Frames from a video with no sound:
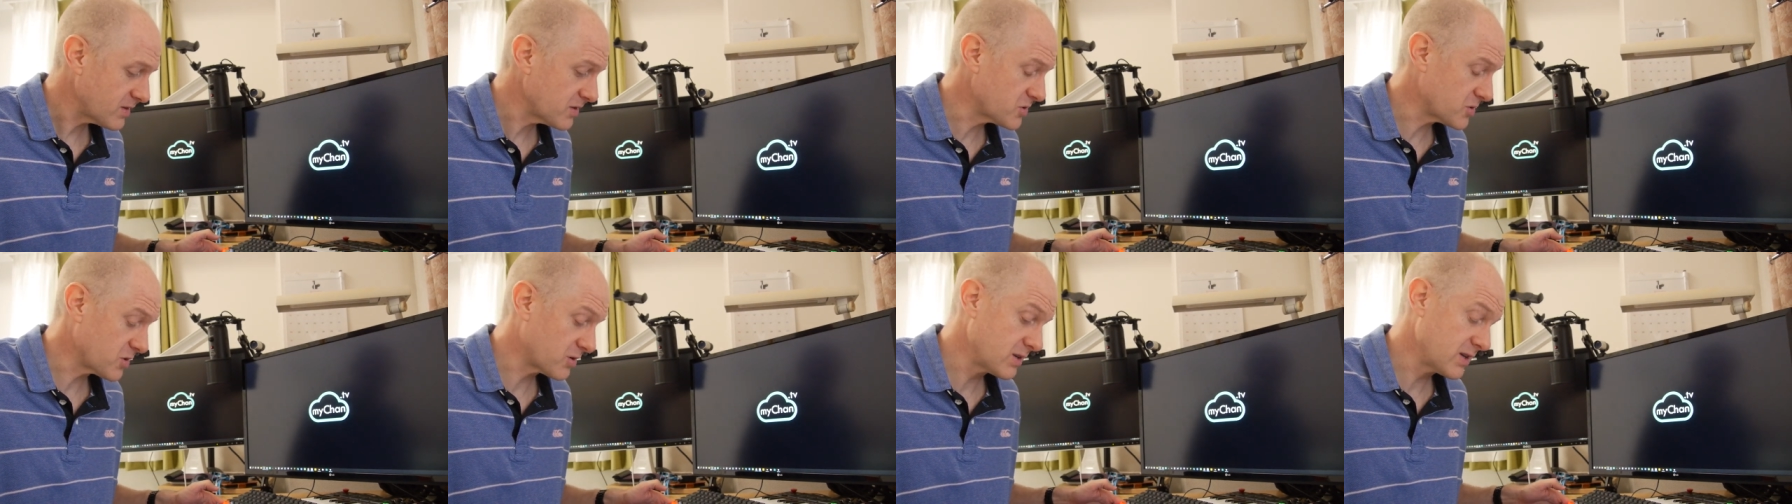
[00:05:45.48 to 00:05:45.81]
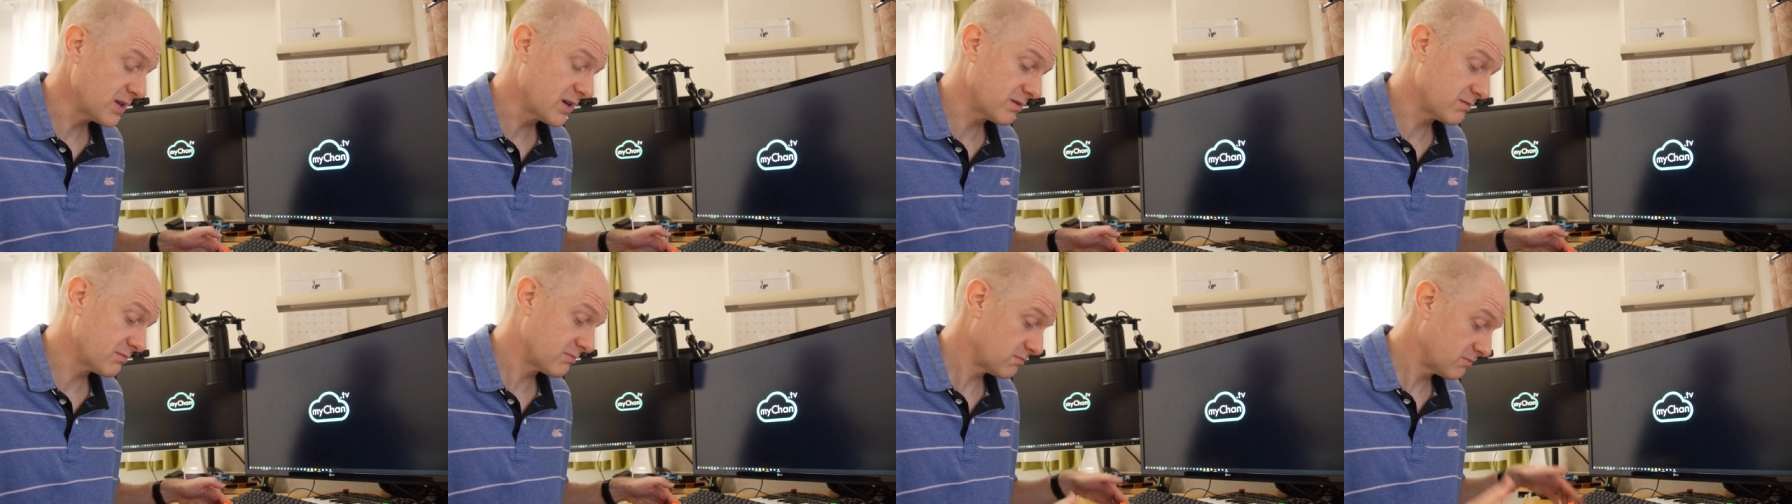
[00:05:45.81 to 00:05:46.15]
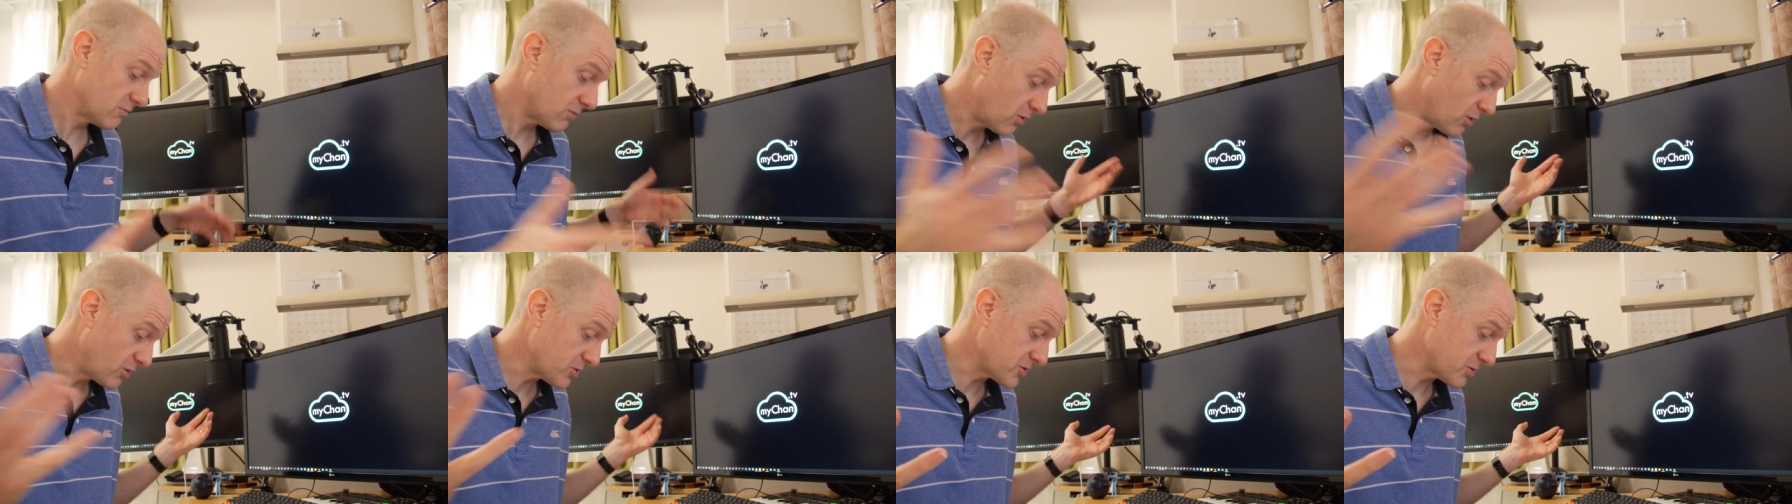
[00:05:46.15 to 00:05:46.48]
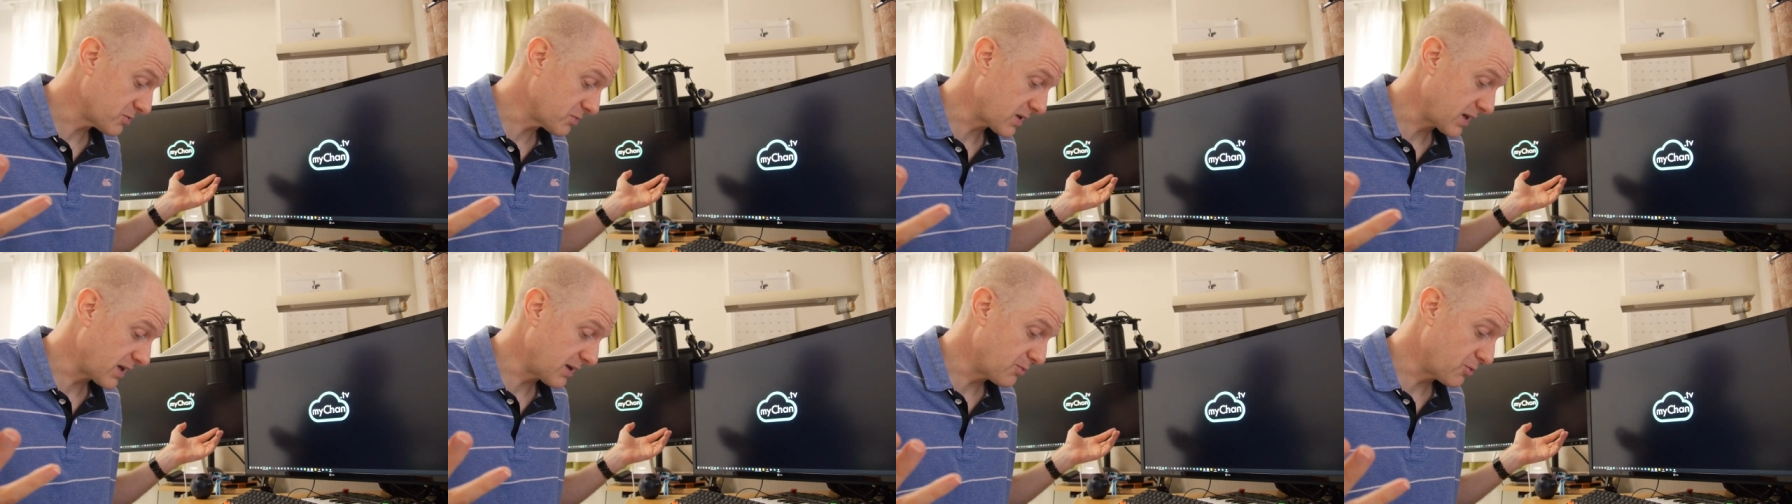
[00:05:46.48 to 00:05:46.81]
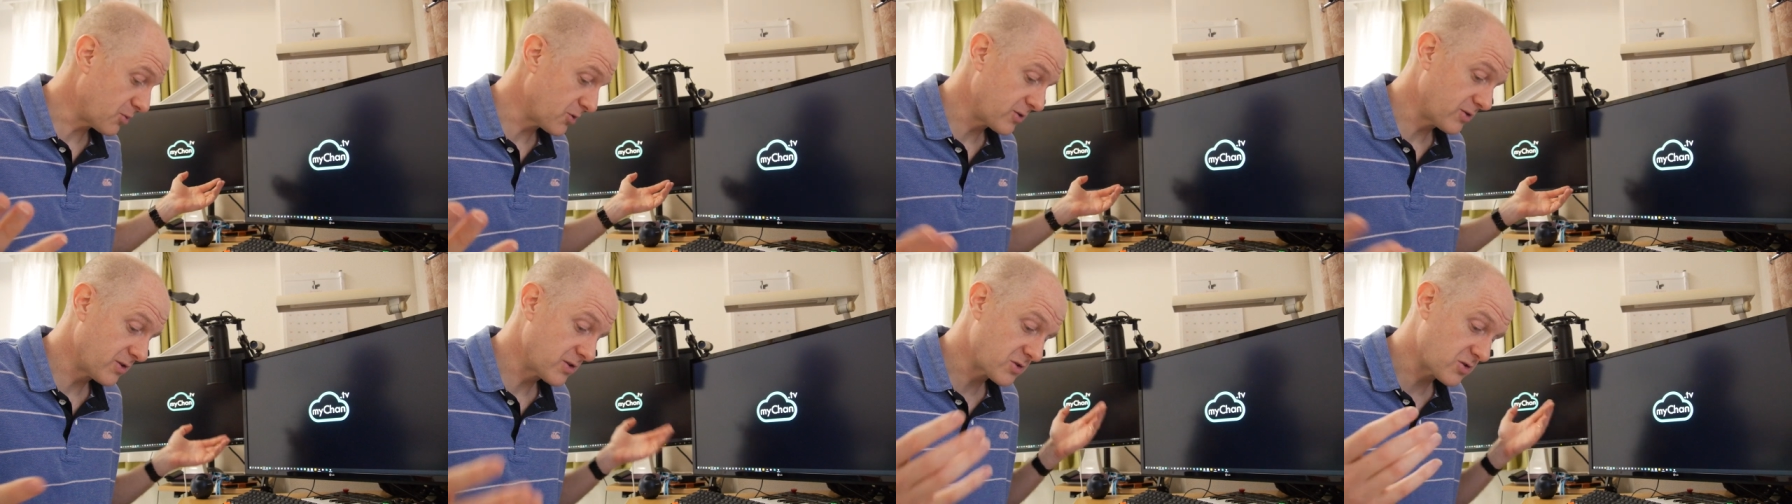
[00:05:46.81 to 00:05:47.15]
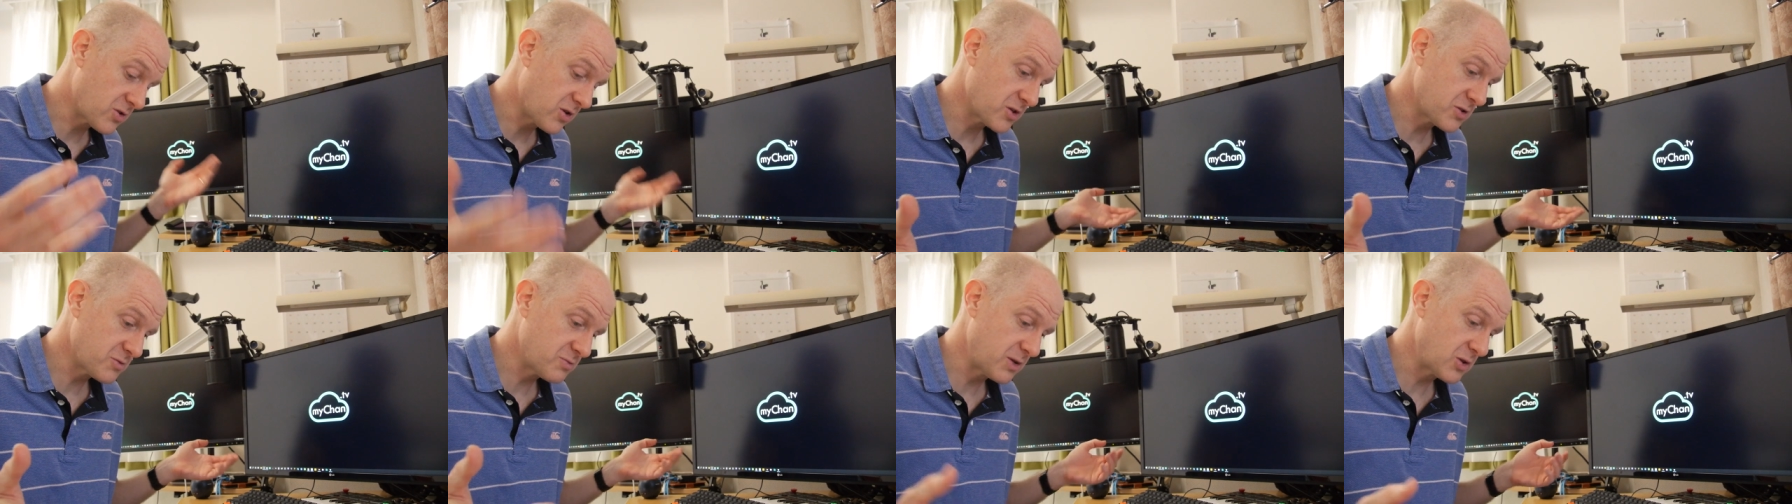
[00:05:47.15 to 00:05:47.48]
So yeah, awesome keyboard. This
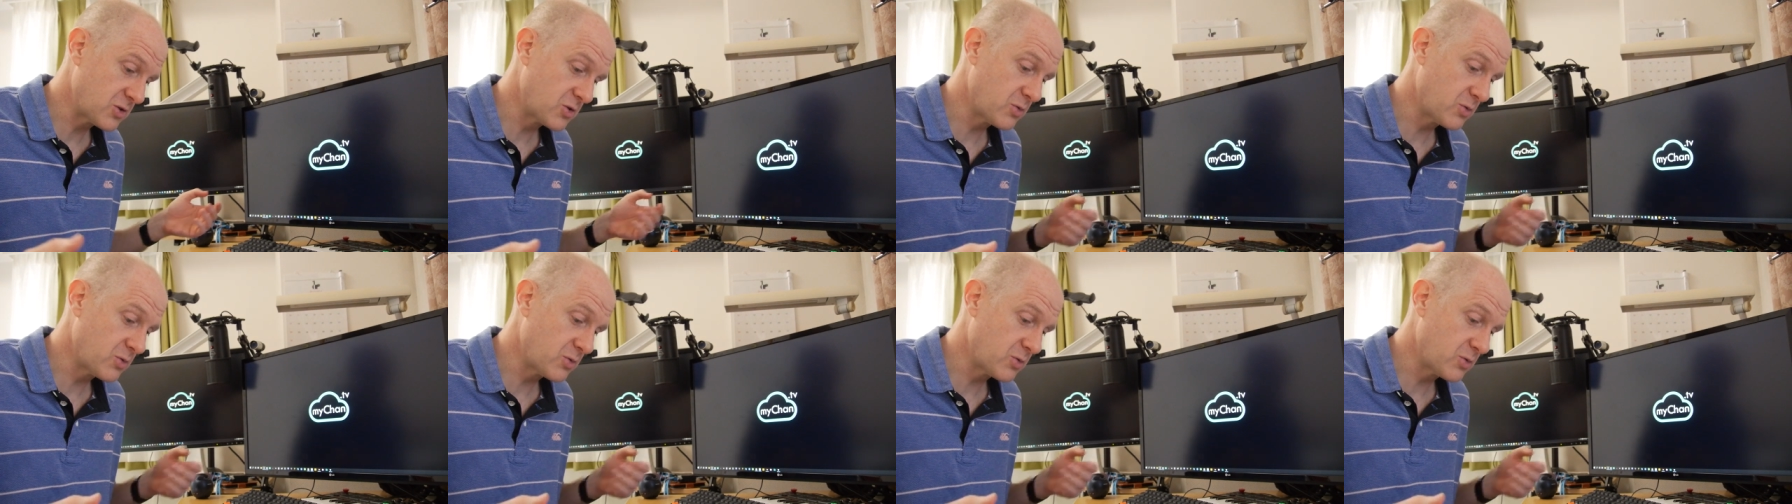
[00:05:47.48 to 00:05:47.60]
cost me